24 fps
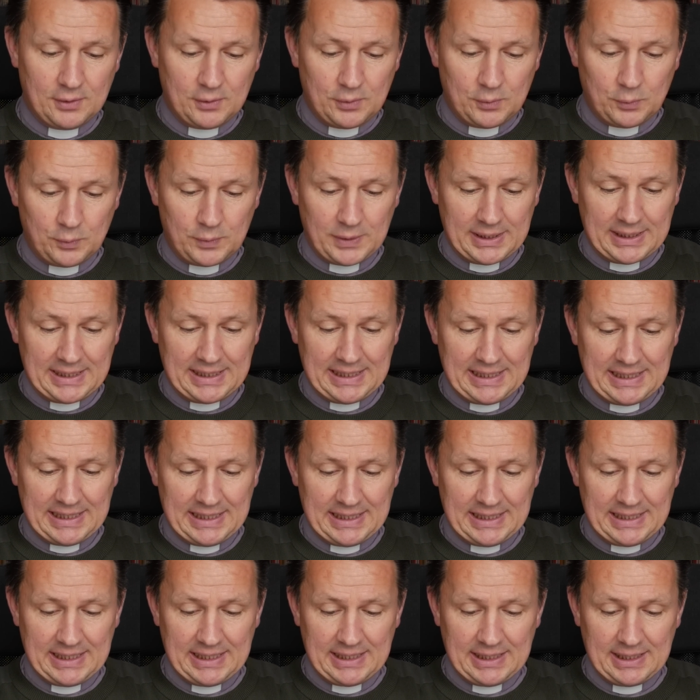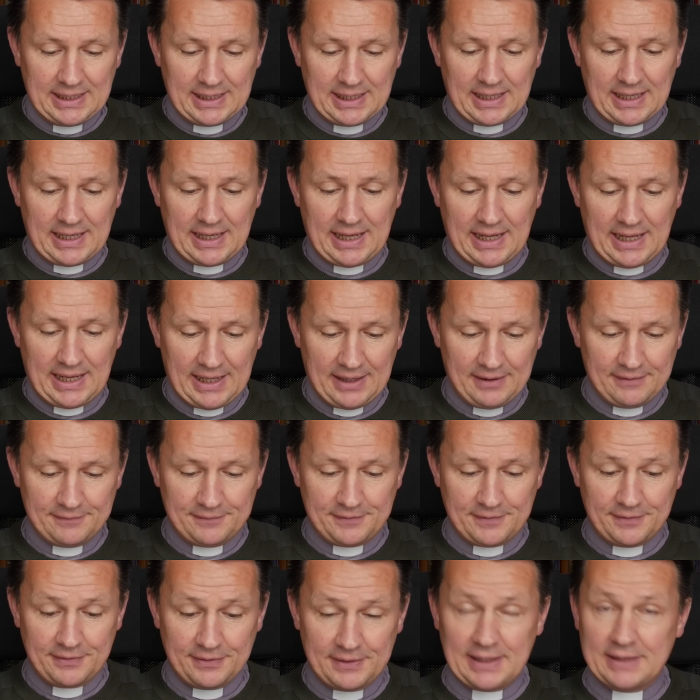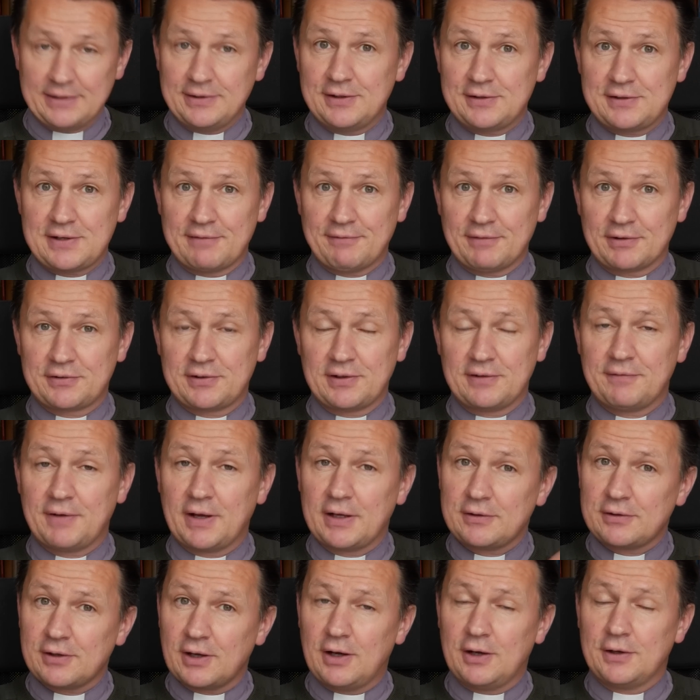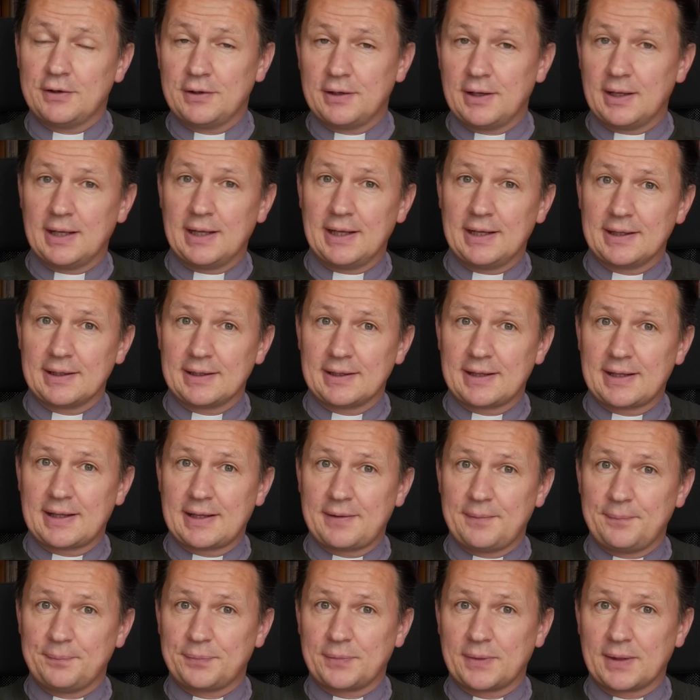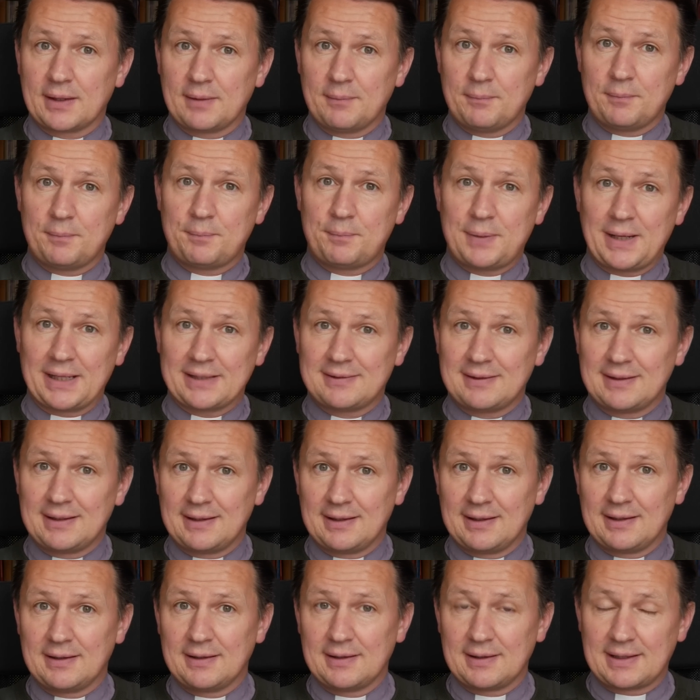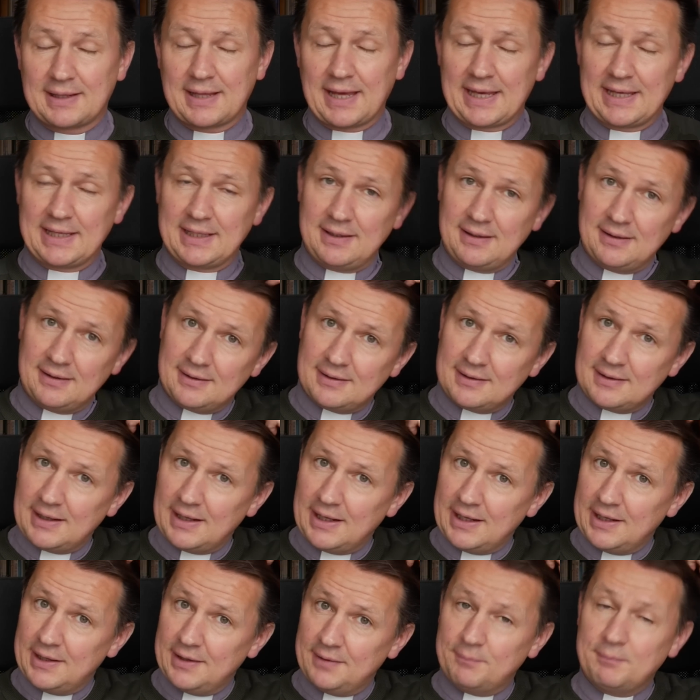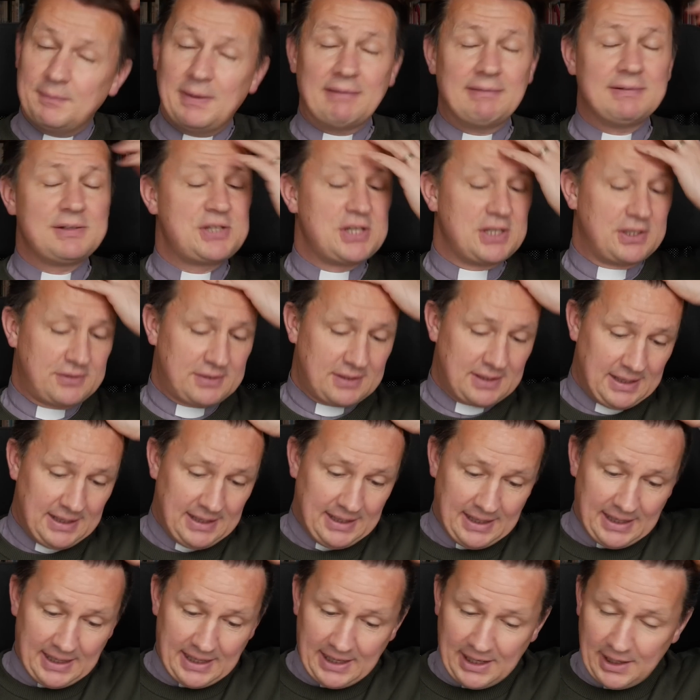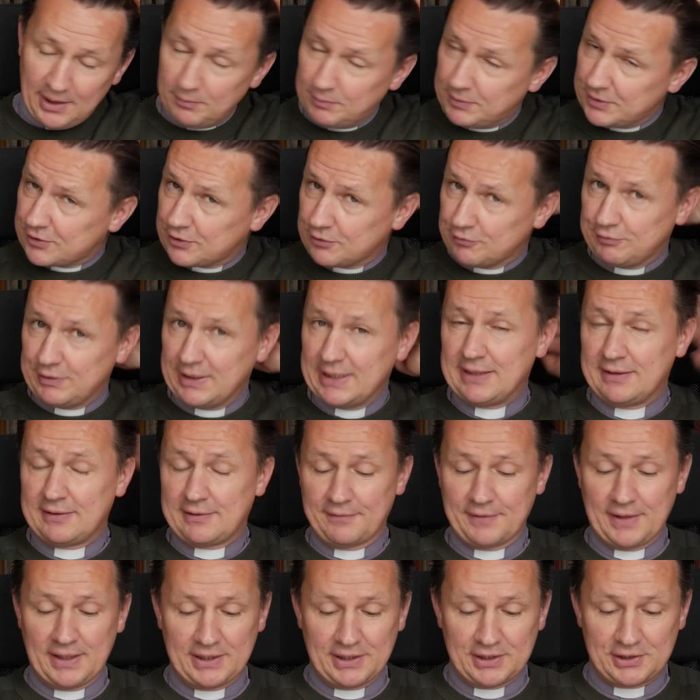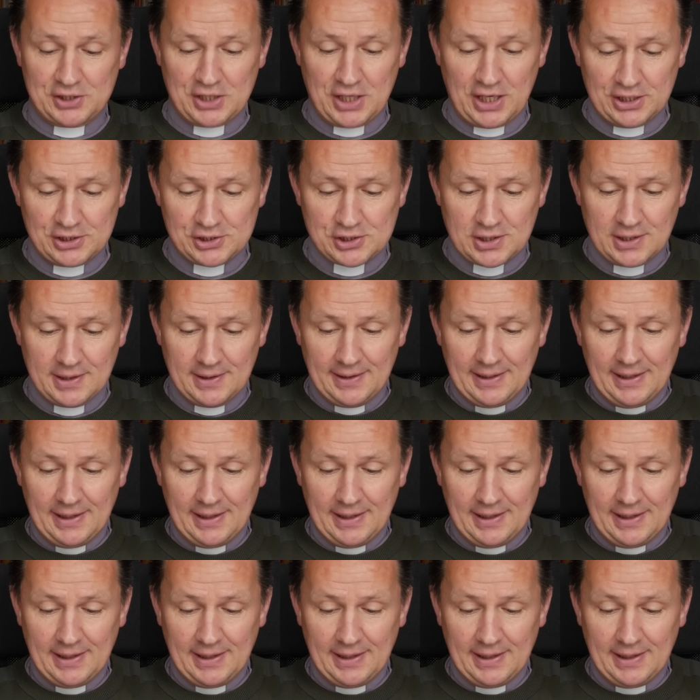We have then the general synod vote on blessing gay marriages, which has really divided the church.